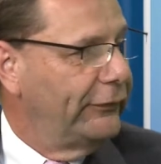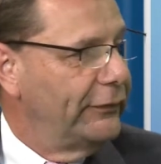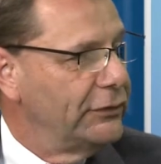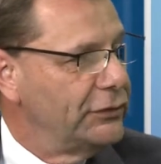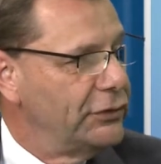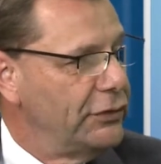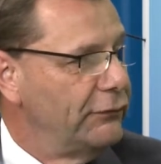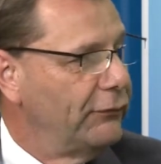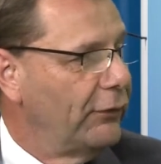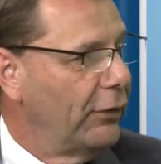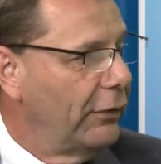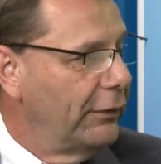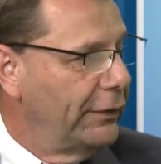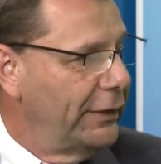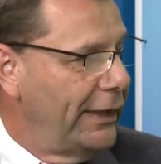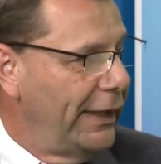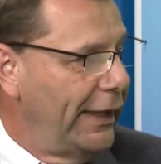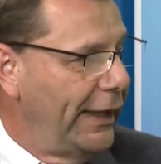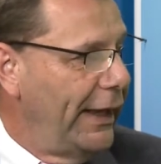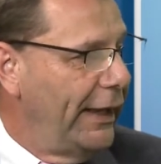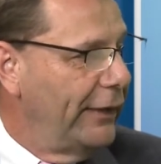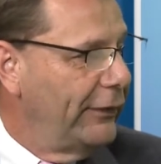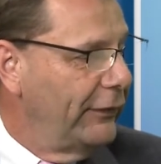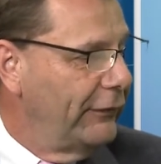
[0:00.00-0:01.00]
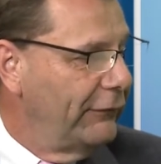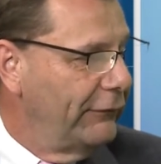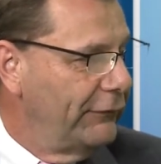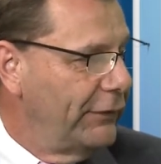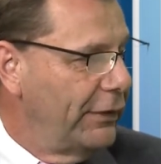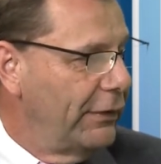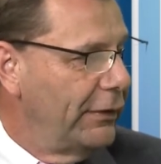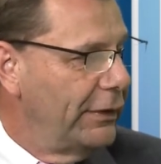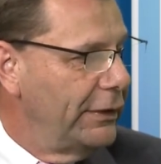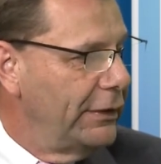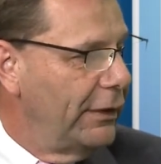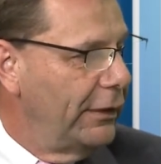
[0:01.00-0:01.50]
that you've already had at a
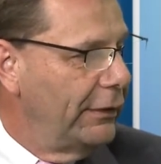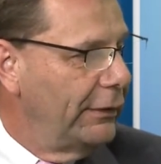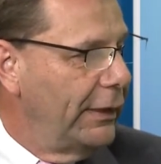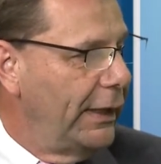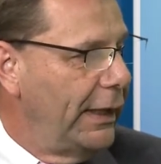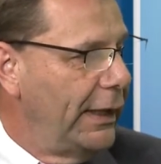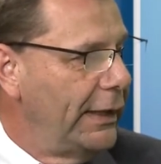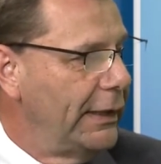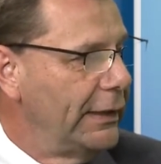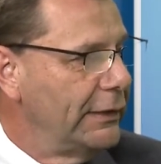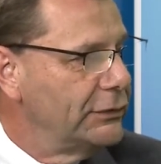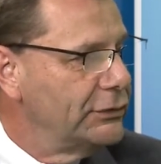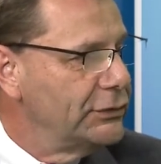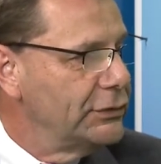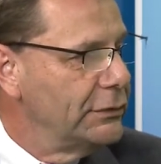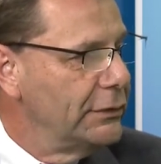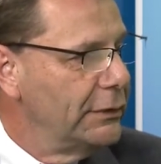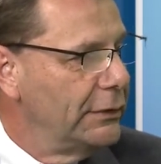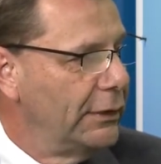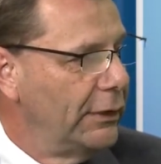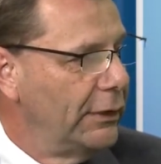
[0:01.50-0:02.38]
very young age,